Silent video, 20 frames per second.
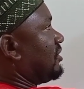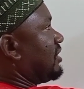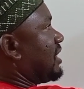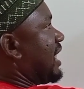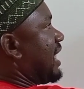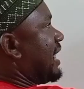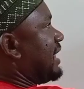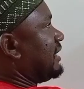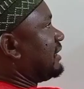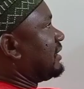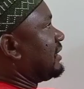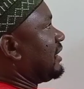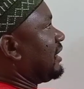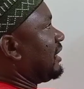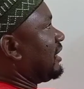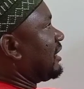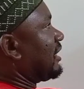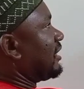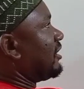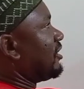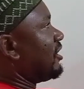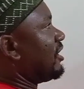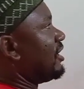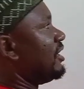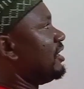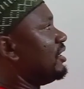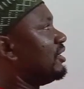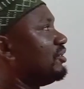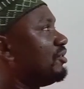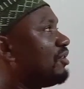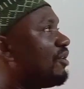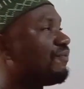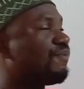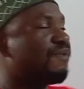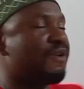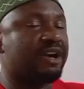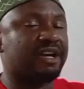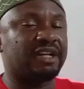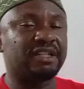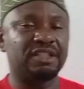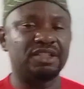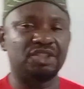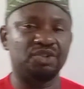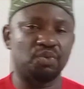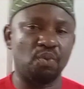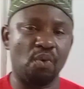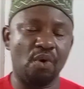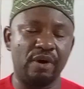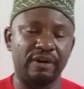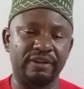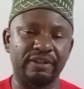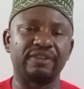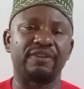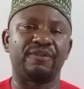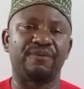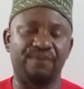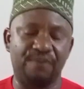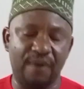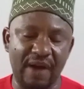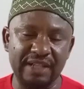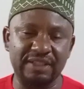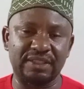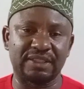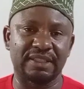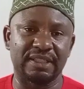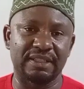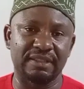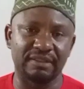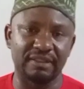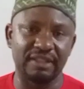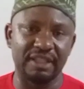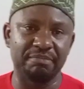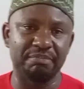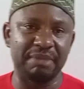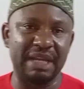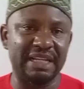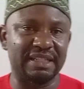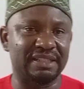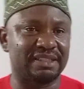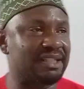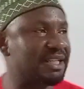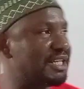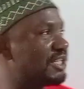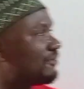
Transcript: right? Don't forget this word, fácil. It means